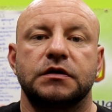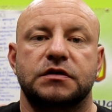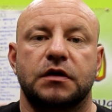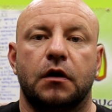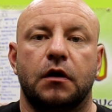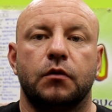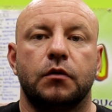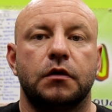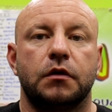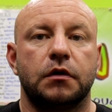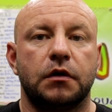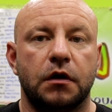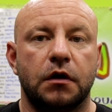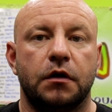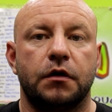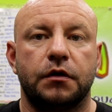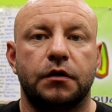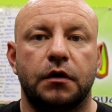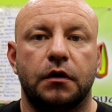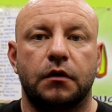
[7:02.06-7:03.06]
So
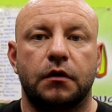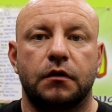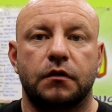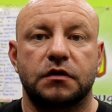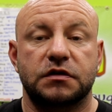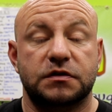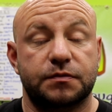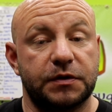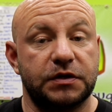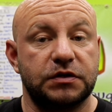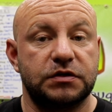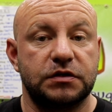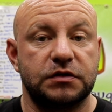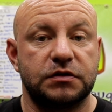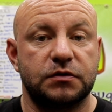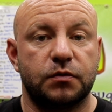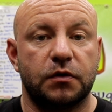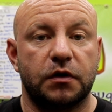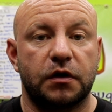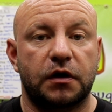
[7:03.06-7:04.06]
learn the
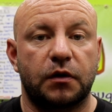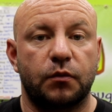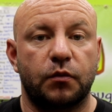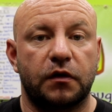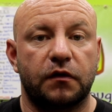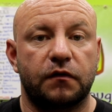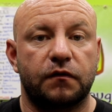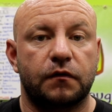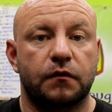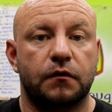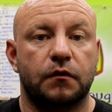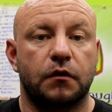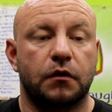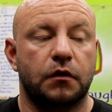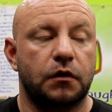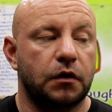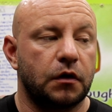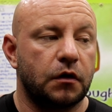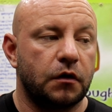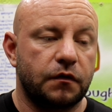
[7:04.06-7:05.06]
species you're working with,
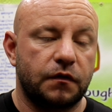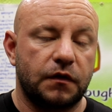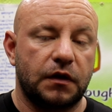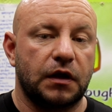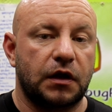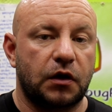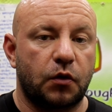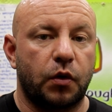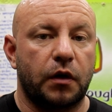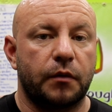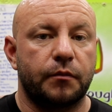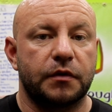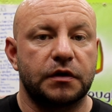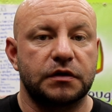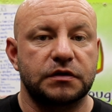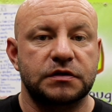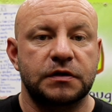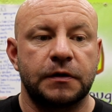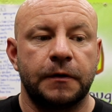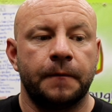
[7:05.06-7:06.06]
learn the
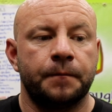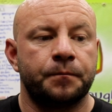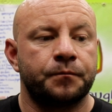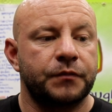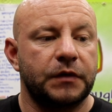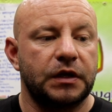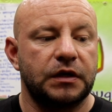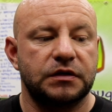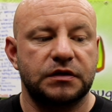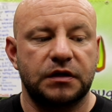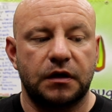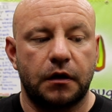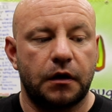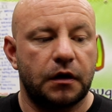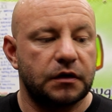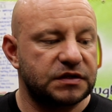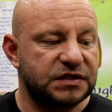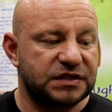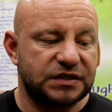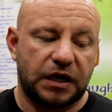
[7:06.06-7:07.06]
equipment,
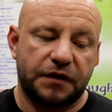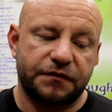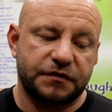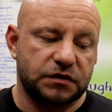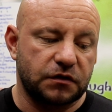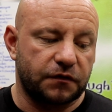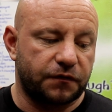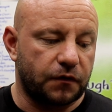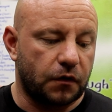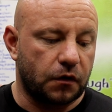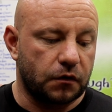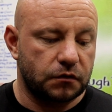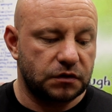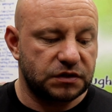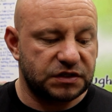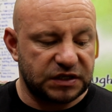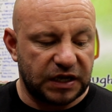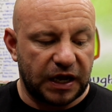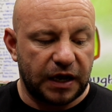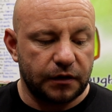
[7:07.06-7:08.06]
soft stuff
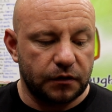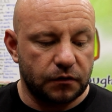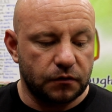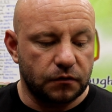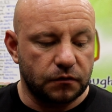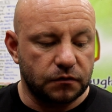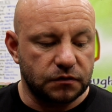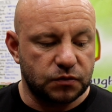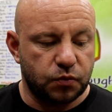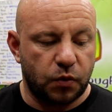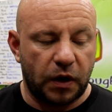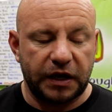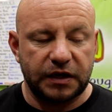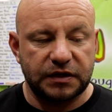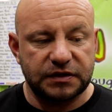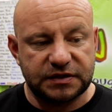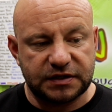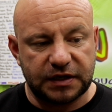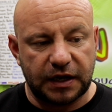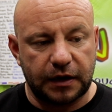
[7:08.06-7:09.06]
like scales,
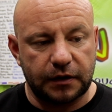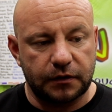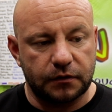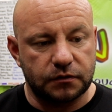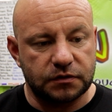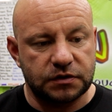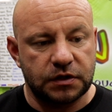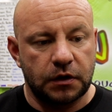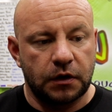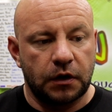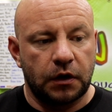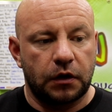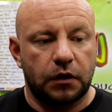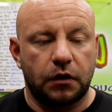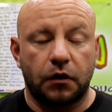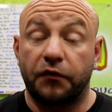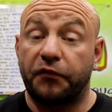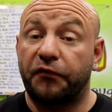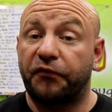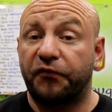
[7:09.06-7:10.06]
weighing scales,
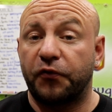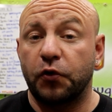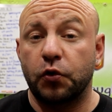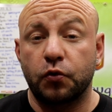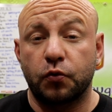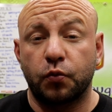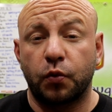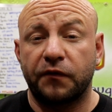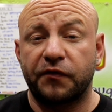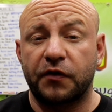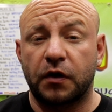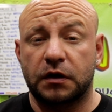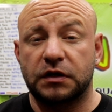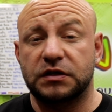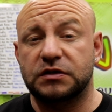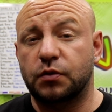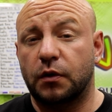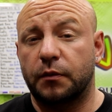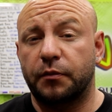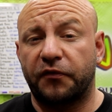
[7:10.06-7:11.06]
you know, food. We've gone
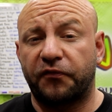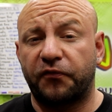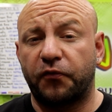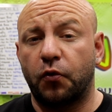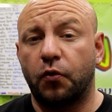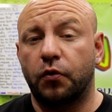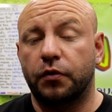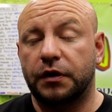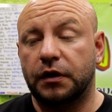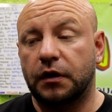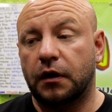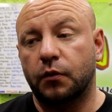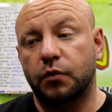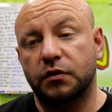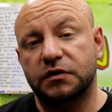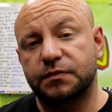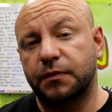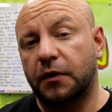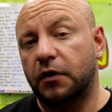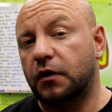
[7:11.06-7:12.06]
into it before, you know,
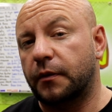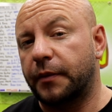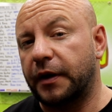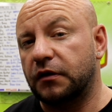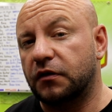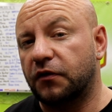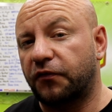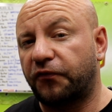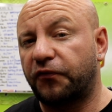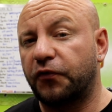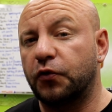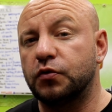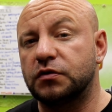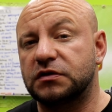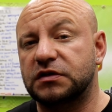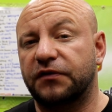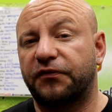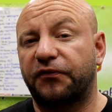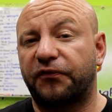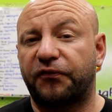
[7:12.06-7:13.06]
we spoke about the
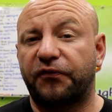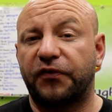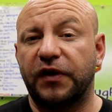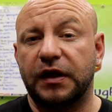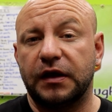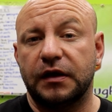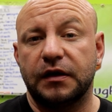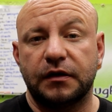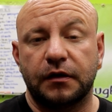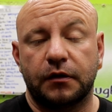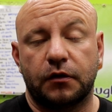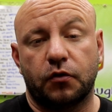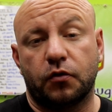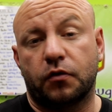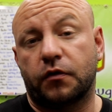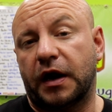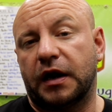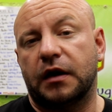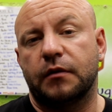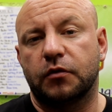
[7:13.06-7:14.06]
food to feed
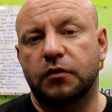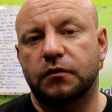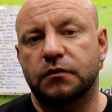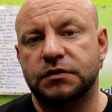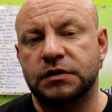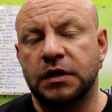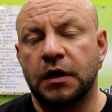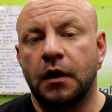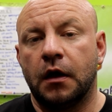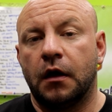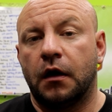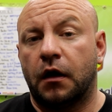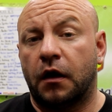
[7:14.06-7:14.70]
your animals.